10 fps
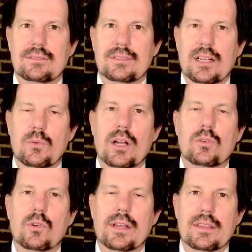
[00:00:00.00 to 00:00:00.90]
Get around
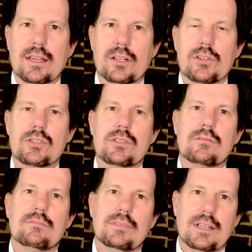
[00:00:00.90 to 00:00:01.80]
great thinkers
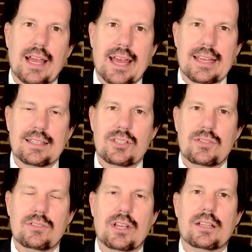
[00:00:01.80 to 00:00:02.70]
and
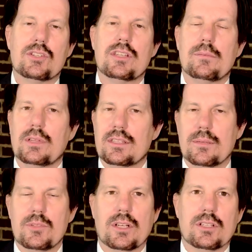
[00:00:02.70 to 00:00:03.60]
challenge them, let
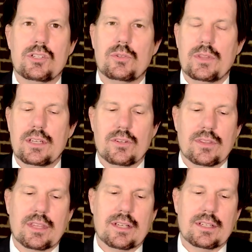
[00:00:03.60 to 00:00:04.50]
them challenge you, and then you can
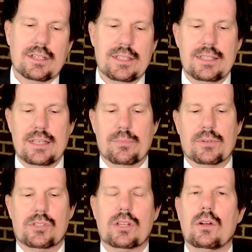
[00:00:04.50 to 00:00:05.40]
think
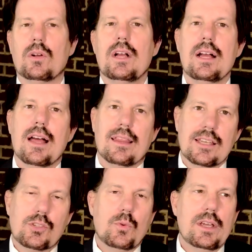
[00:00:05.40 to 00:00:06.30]
deeper. So,
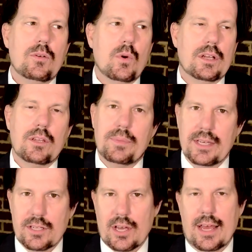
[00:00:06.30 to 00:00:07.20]
this week, what could
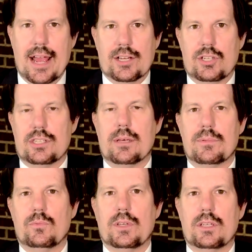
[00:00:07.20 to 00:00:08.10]
be an action step
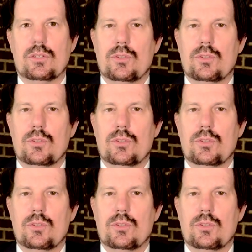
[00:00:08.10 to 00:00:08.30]
that we could do?